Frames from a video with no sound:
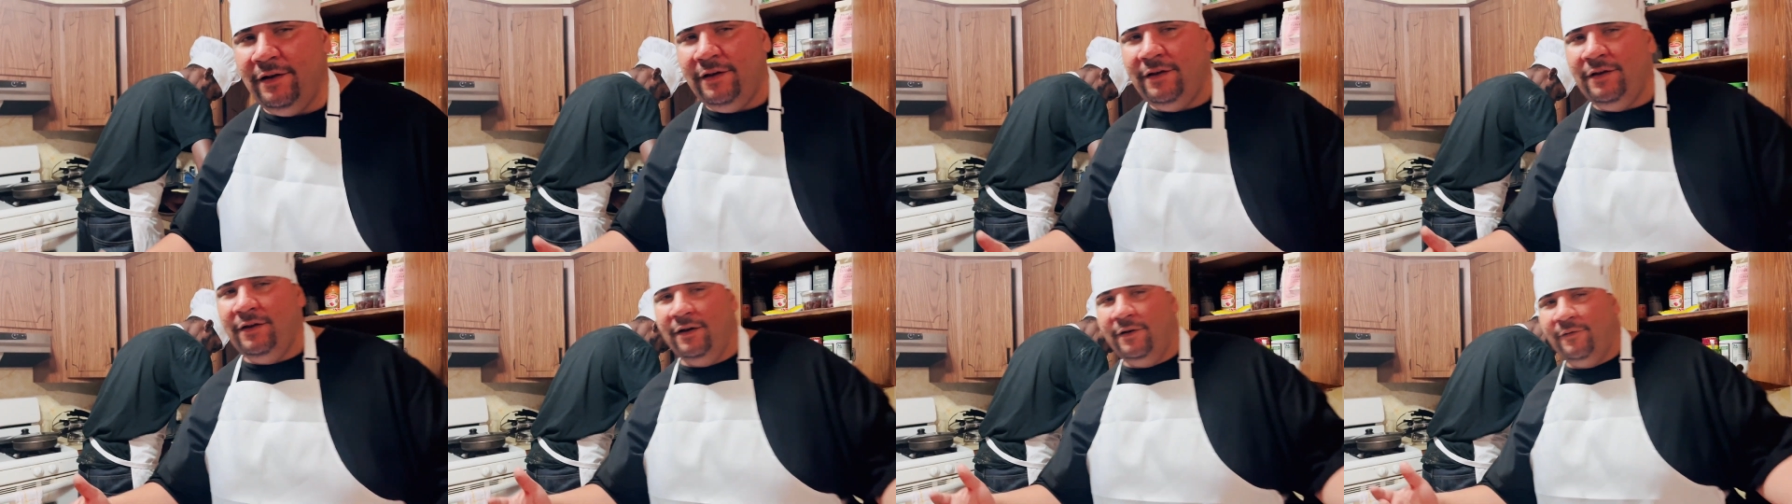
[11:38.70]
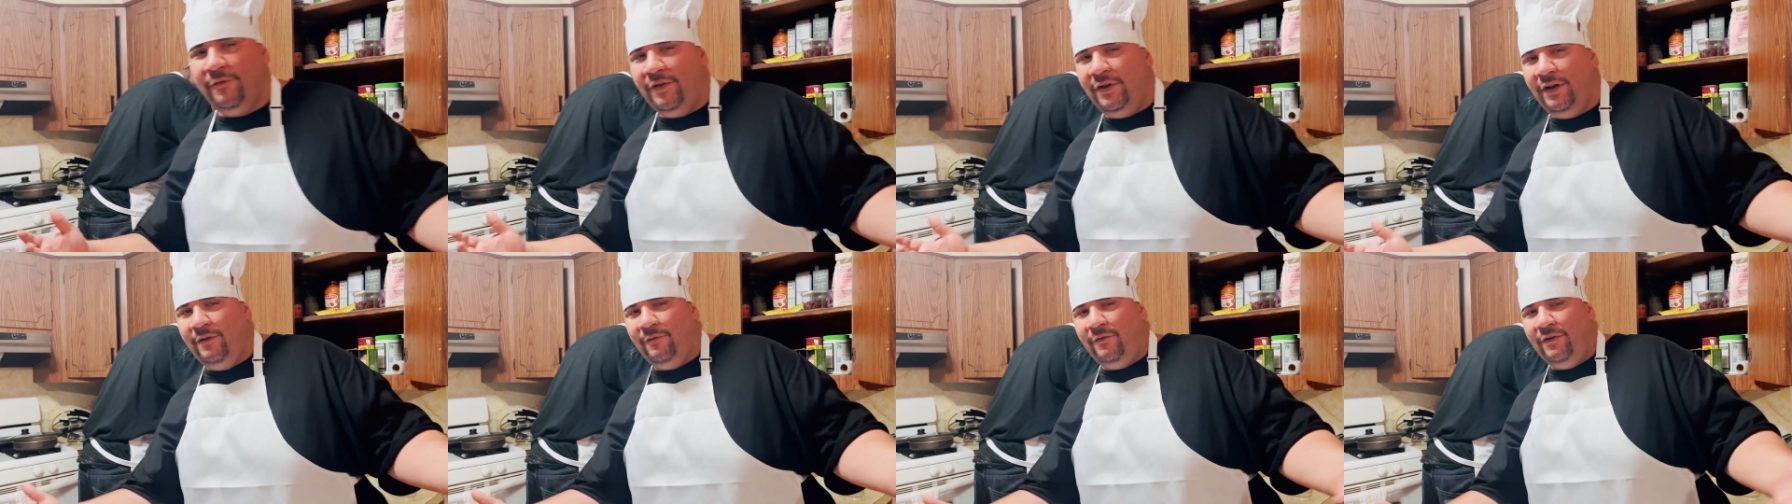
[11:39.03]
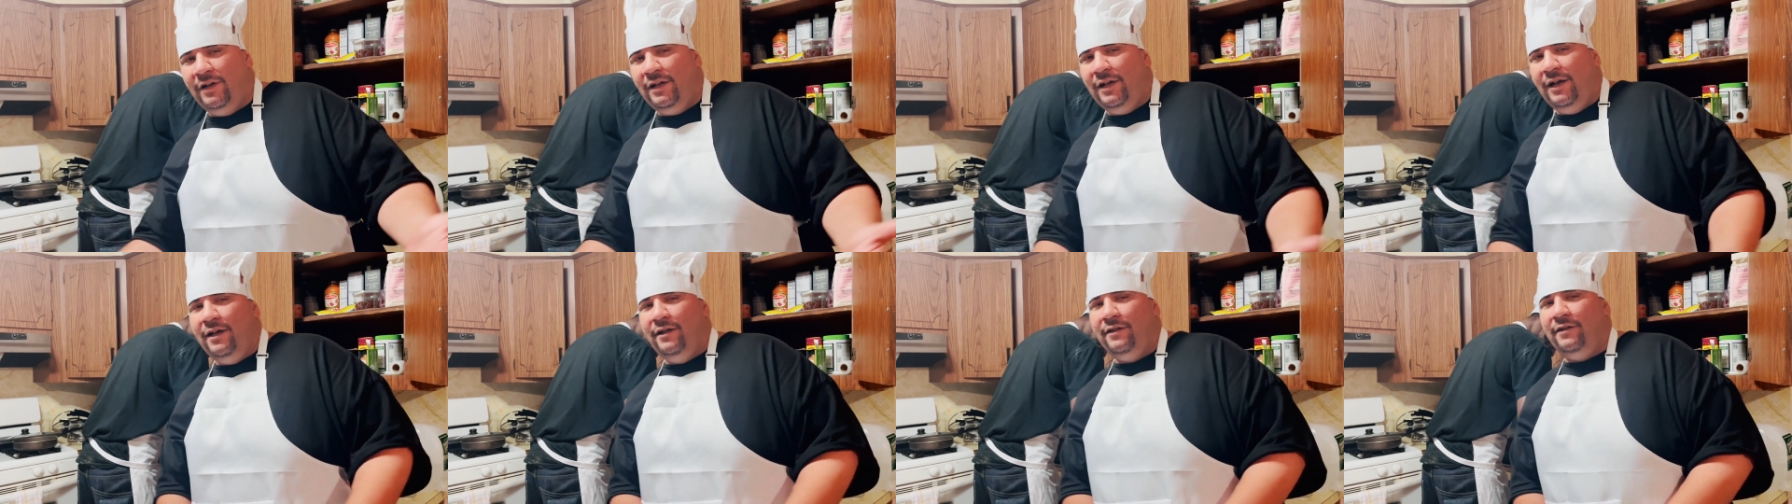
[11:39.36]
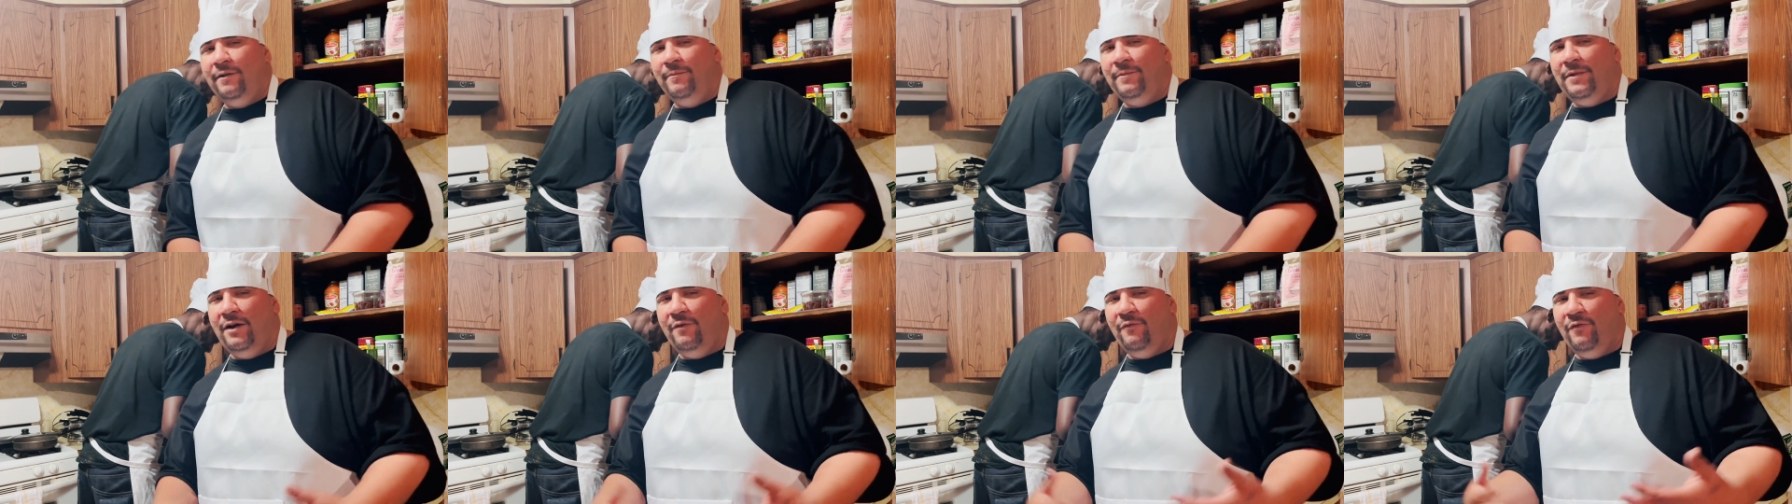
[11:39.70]
Yeah, bit. if you didn't realize,
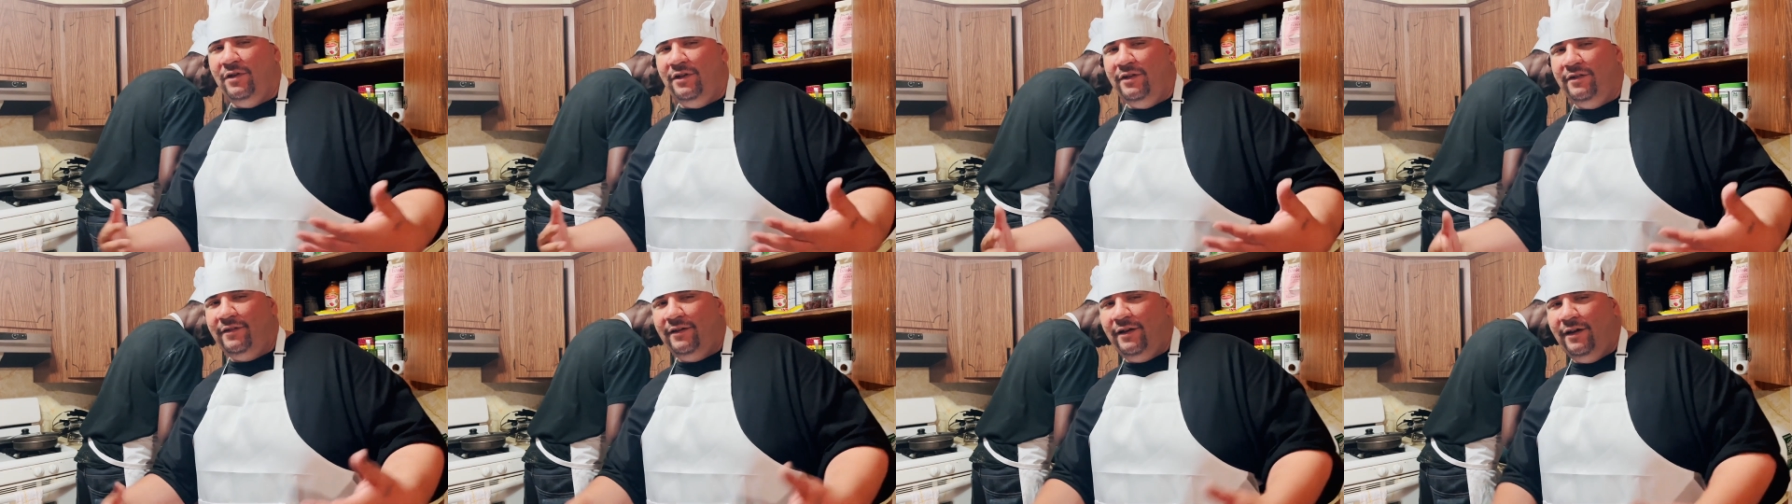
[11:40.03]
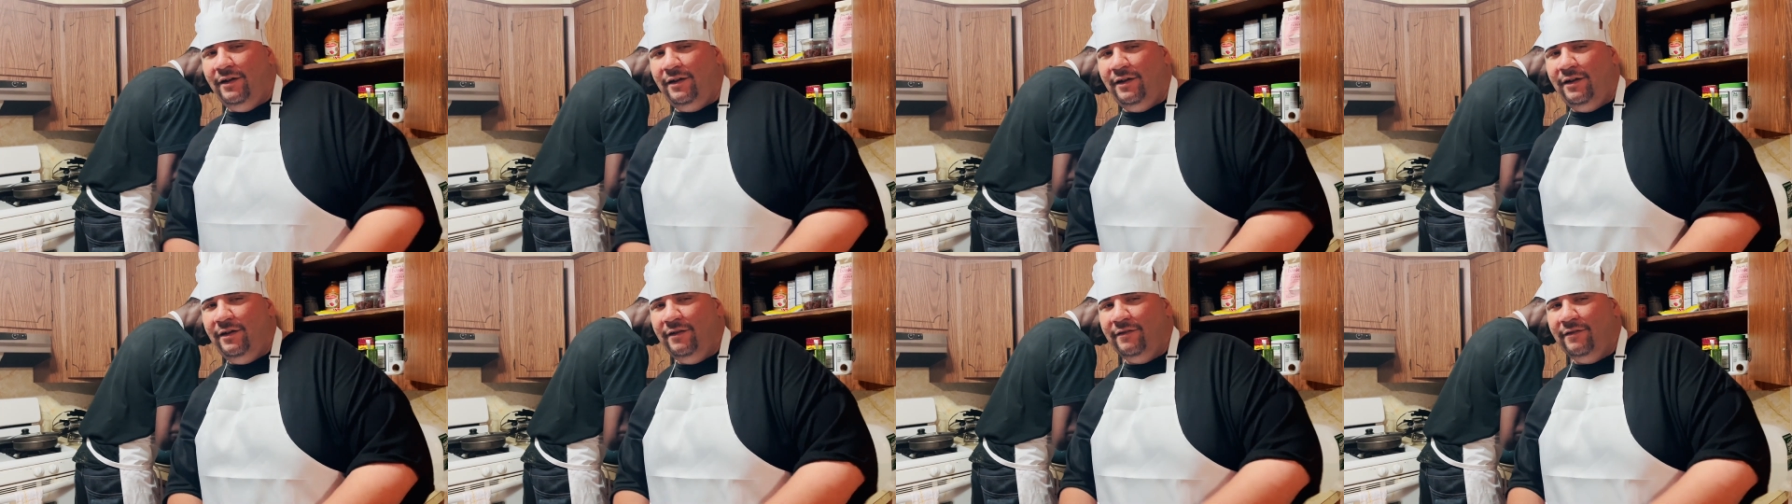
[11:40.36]
I'm not really skinny.